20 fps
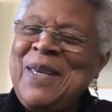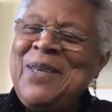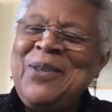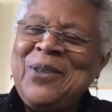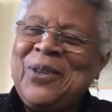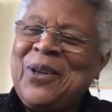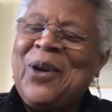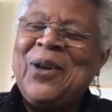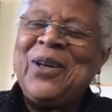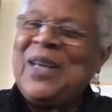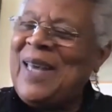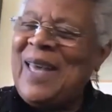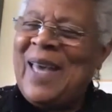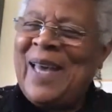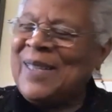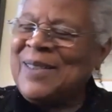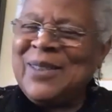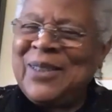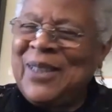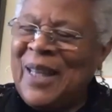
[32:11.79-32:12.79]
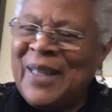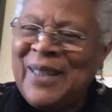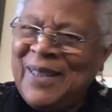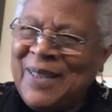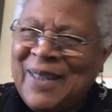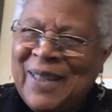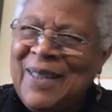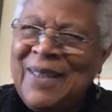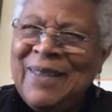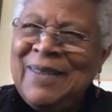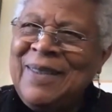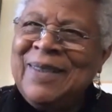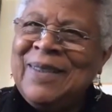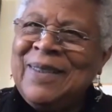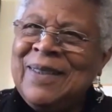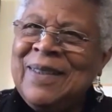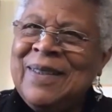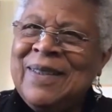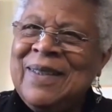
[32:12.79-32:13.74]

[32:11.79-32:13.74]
You're gonna act like this?